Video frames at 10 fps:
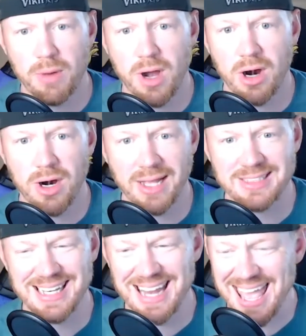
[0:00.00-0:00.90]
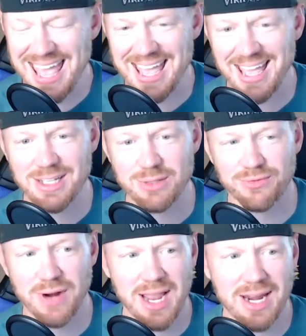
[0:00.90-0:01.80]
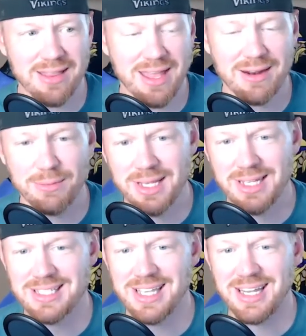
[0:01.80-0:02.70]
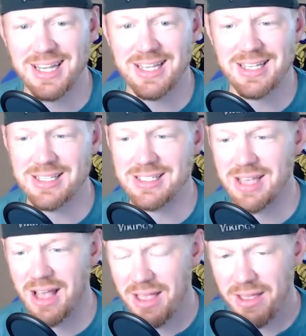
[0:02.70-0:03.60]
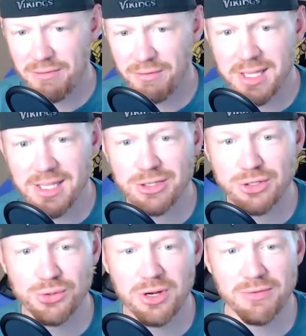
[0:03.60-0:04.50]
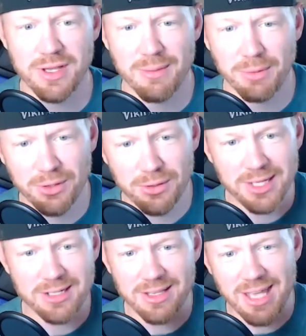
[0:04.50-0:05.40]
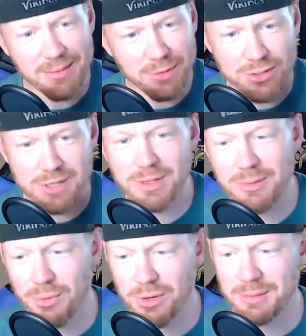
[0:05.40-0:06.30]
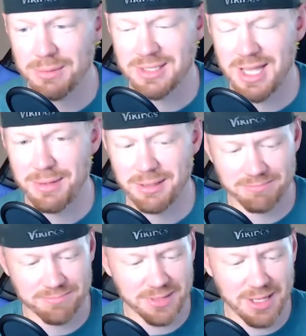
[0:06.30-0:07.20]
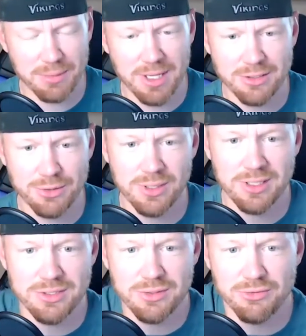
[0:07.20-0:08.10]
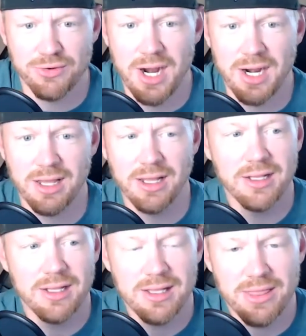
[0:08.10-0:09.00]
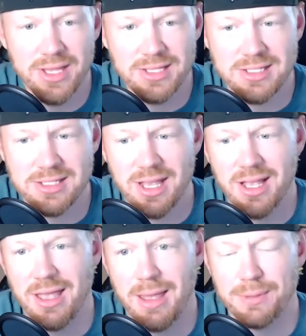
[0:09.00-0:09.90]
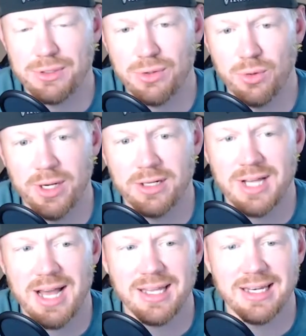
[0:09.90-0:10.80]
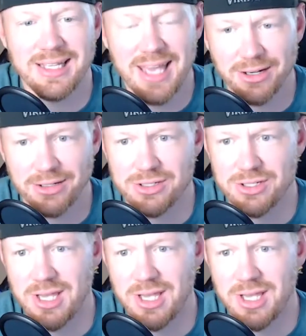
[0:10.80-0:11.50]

Bar, and today it is Friday. That means it is Vikings trivia. I'm a little late to the game. Usually I'm in the morning, but damn it, I'm getting to it, and it's still Friday. This episode, we are talking kickers.